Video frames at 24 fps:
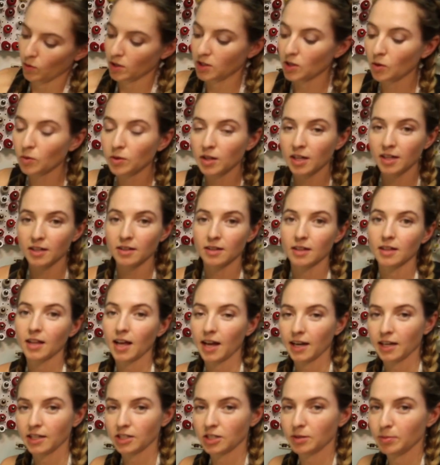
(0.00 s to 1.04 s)
We don't need the
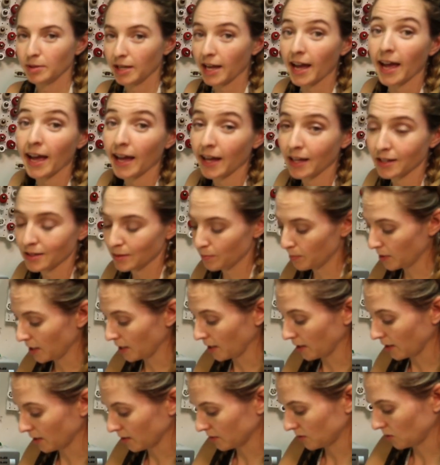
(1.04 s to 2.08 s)
lining to be as
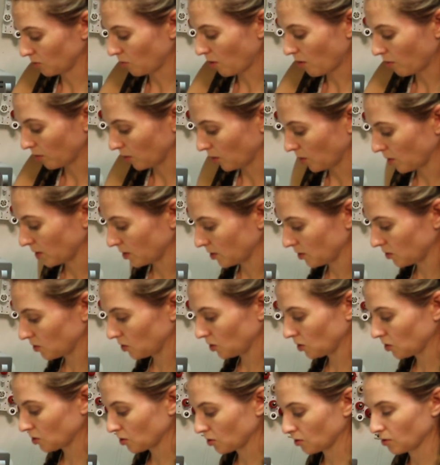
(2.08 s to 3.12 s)
big, so what we're going to
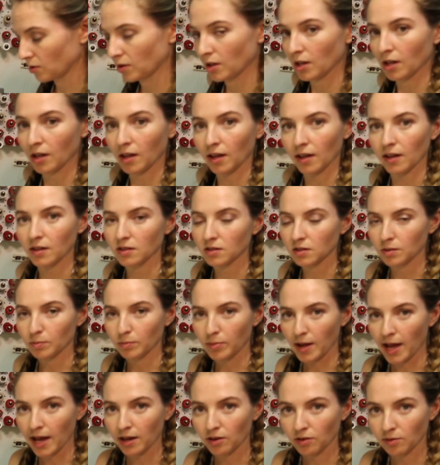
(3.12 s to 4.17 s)
do is some
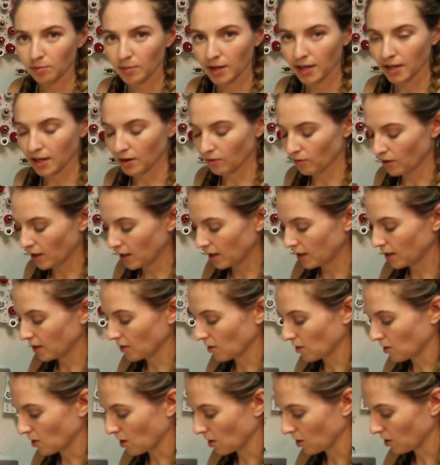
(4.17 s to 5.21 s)
pattern making right here
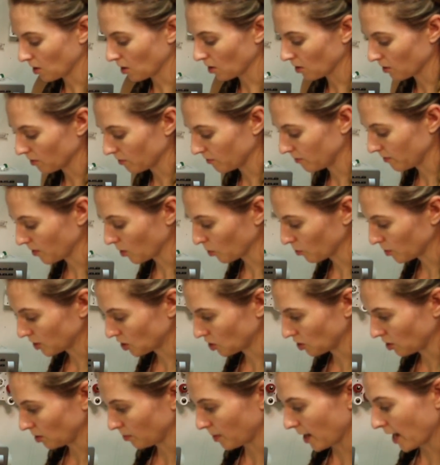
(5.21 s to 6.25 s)
on our
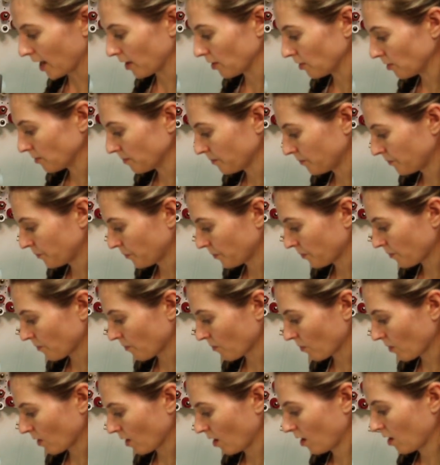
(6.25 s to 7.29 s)
original pattern.
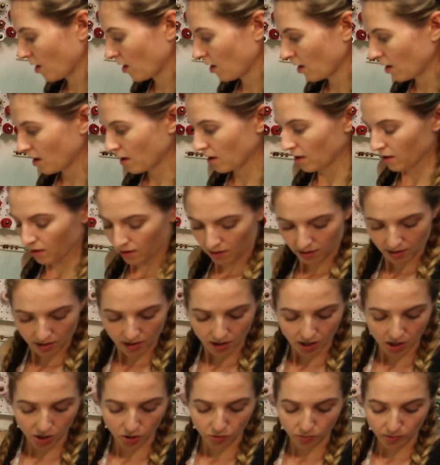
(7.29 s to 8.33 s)

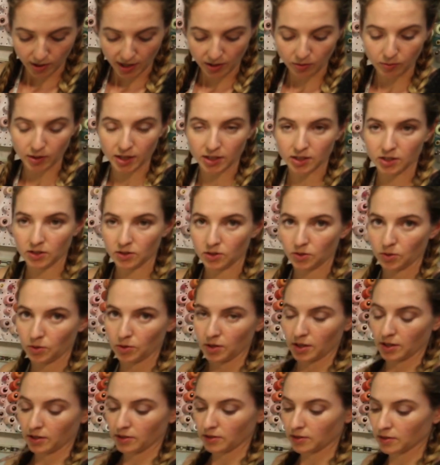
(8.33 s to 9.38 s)
A great way to do
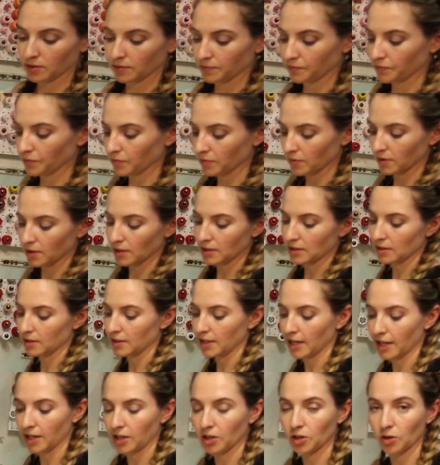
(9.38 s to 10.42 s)
this is to
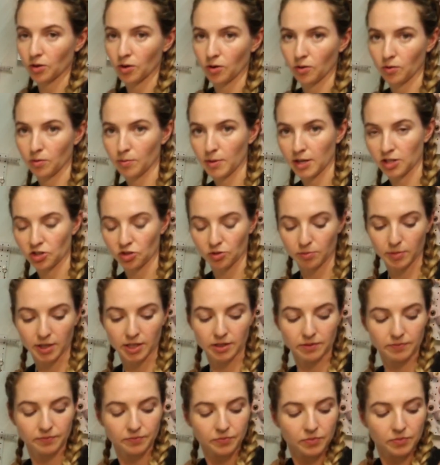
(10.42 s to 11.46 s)
take your own measurement.